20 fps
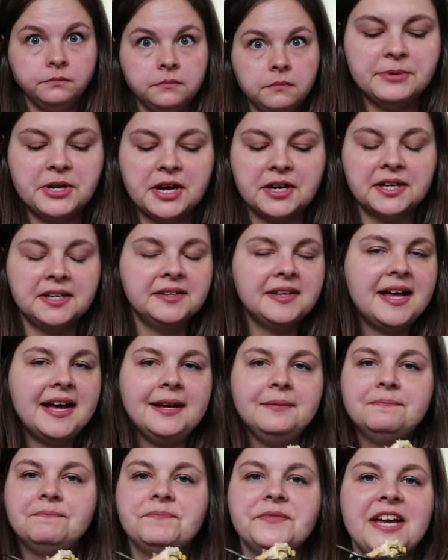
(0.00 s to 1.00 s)
I'm not gonna
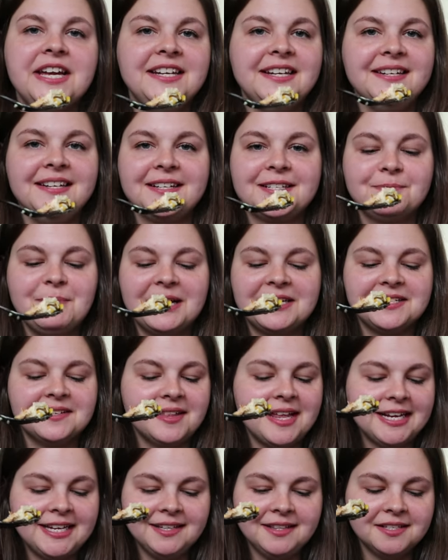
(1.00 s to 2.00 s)
lie, I didn't expect to
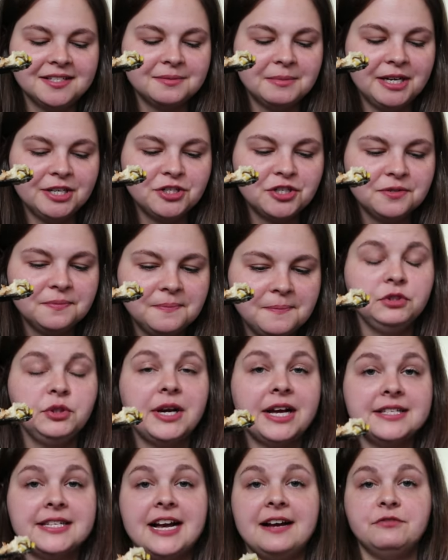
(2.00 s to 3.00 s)
like it this much. You
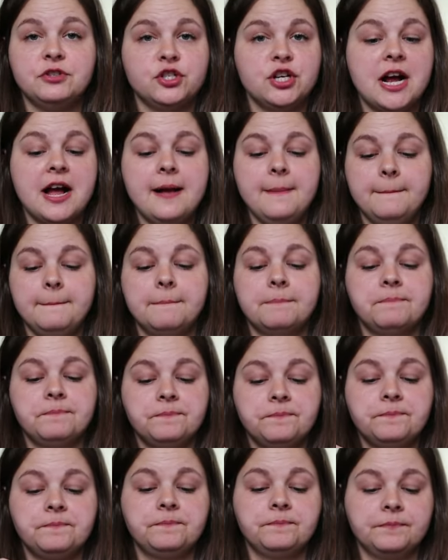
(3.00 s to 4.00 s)
guys have to try it.
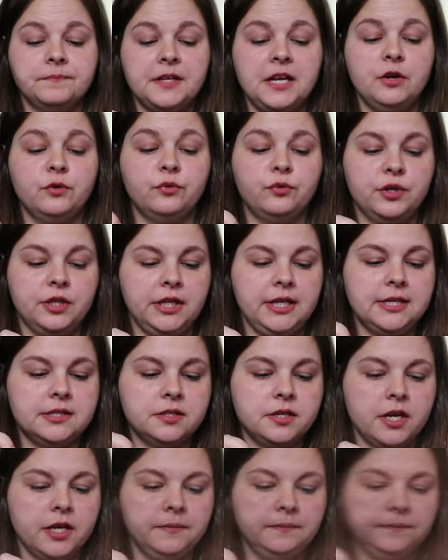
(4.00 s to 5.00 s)
It really
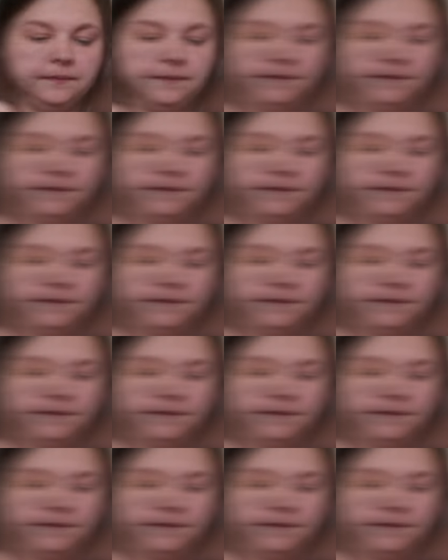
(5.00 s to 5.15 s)
is good.